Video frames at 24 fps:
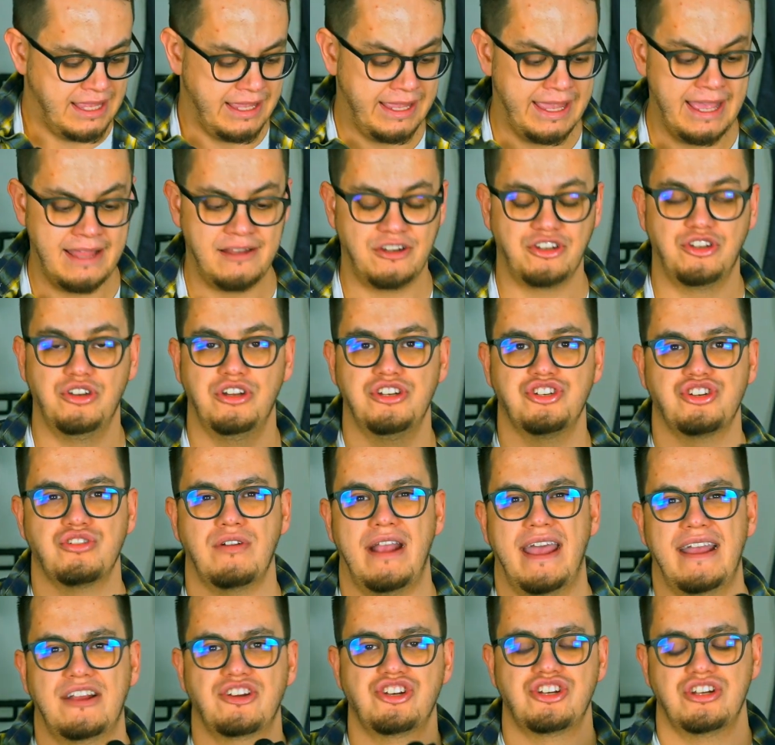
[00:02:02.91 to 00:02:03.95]
get good
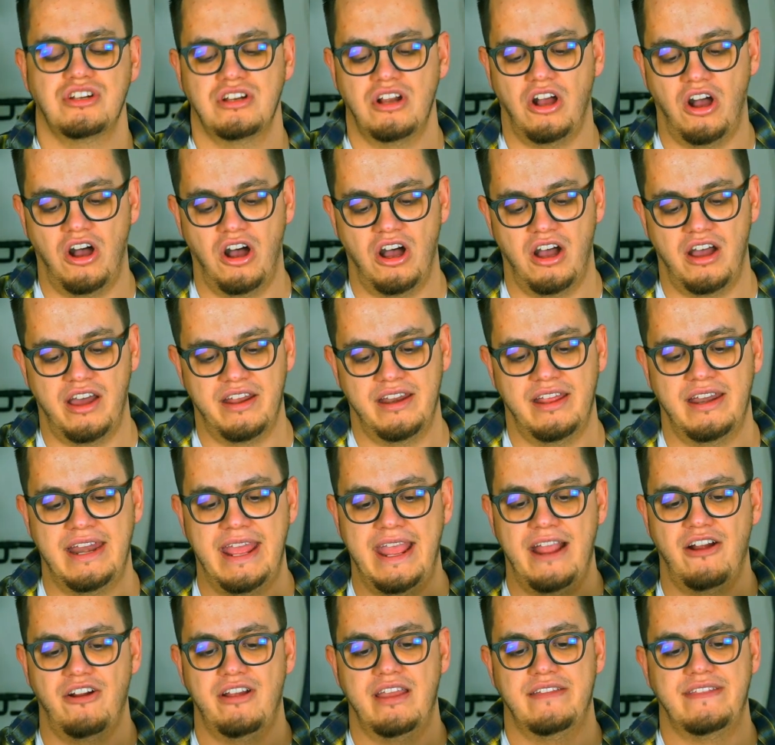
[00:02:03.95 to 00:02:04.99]
traction on an
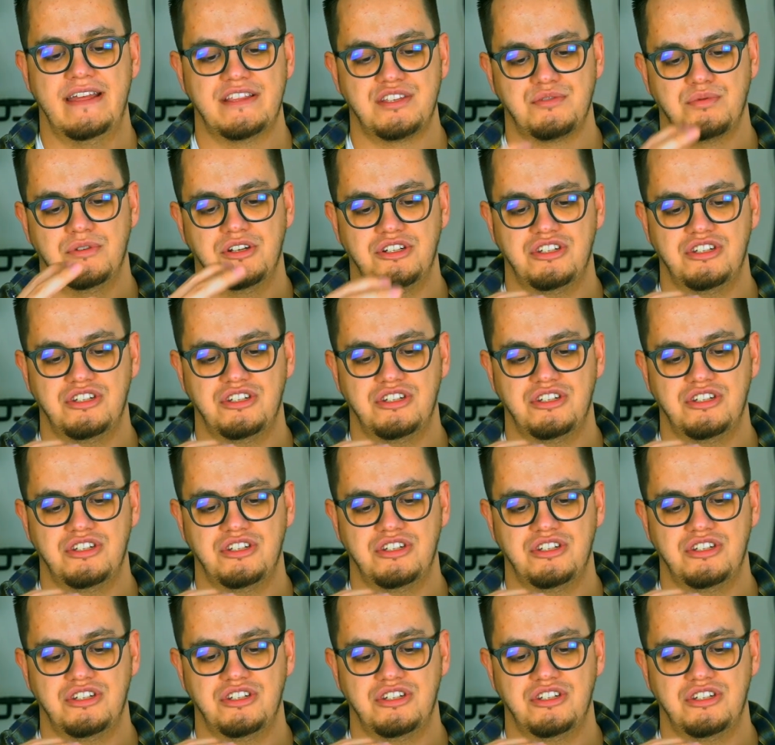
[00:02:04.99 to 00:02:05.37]
area that's